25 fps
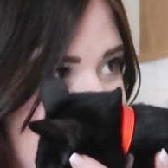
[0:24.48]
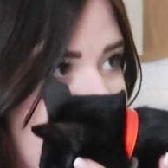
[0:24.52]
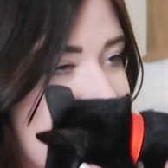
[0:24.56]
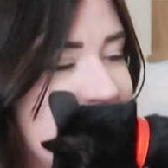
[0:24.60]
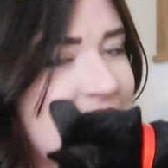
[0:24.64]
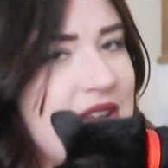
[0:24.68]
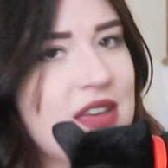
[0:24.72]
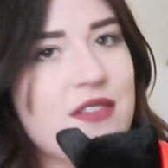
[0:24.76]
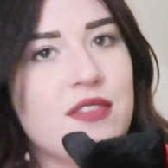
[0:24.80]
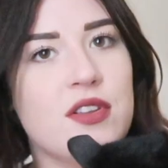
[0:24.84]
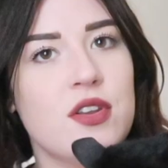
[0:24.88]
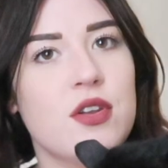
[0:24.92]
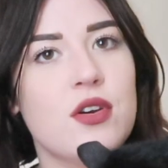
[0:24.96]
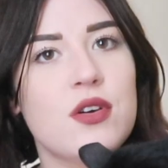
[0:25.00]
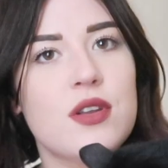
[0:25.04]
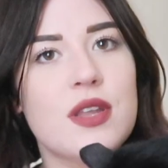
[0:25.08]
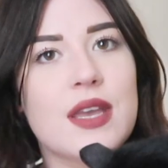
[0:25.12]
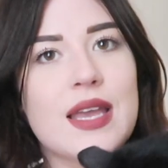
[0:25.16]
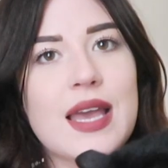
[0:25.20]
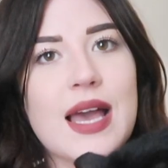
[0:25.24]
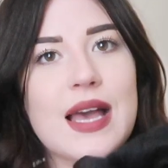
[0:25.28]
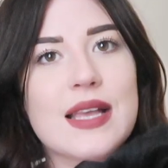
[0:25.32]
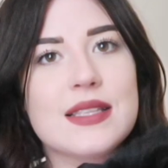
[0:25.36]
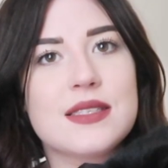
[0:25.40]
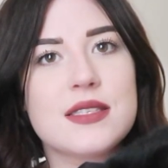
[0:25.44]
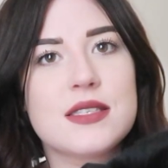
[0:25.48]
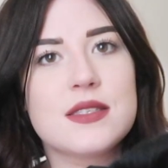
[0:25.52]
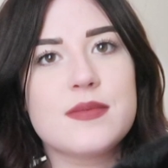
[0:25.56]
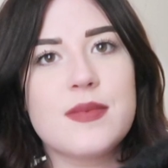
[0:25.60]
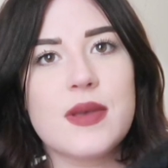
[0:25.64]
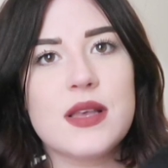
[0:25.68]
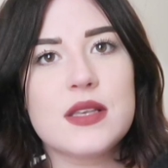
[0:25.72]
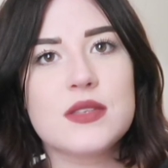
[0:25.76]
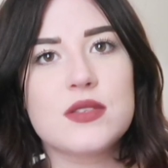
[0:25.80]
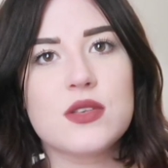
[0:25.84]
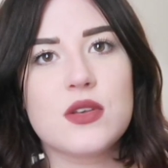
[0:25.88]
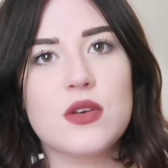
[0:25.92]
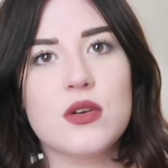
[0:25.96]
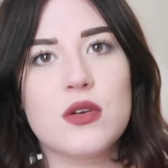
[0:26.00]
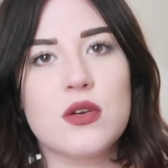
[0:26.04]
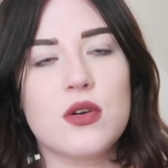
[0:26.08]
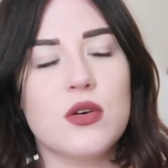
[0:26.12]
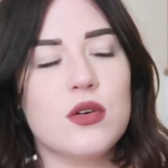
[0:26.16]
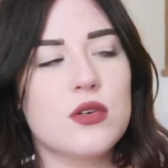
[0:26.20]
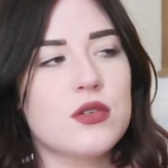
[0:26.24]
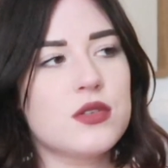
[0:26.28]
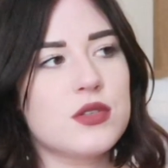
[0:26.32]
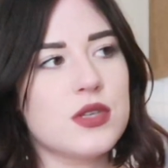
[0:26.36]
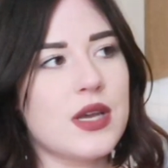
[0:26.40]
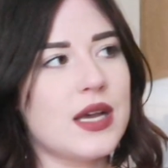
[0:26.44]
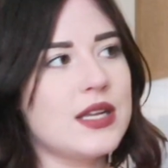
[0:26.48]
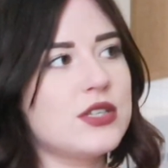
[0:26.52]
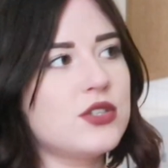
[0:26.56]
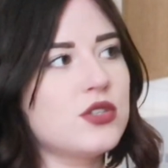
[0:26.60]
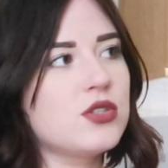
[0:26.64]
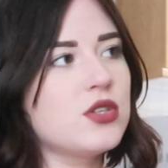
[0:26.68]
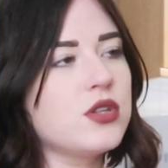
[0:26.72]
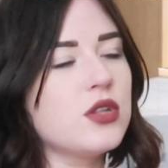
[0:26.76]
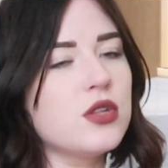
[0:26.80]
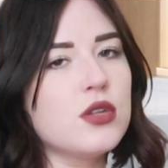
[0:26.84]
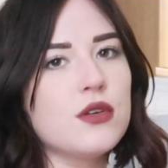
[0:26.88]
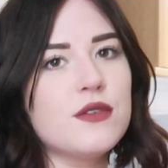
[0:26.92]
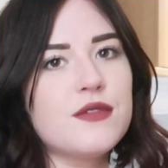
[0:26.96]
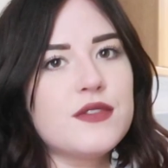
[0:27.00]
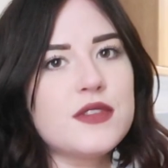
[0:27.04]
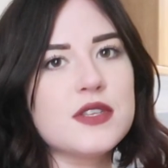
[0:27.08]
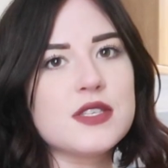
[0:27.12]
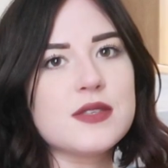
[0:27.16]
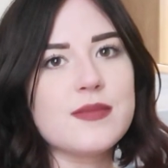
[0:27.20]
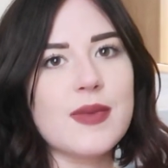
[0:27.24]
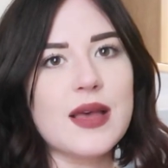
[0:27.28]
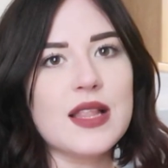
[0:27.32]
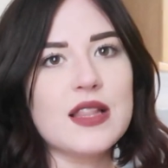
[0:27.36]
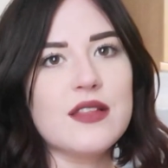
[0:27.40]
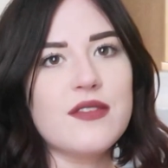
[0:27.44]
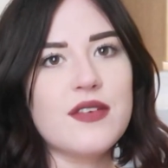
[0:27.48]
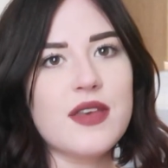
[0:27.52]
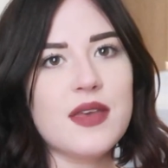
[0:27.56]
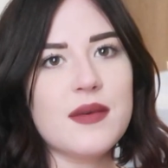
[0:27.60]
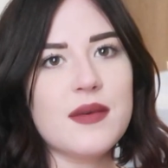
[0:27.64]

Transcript: I've never known a cat to smell so good I just love the smell of